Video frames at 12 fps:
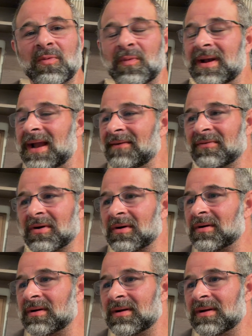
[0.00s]

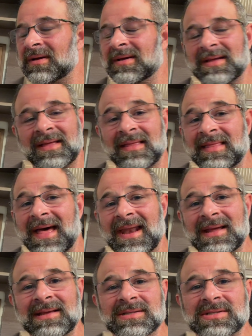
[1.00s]
whenever that
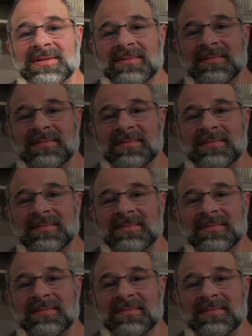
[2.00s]
is.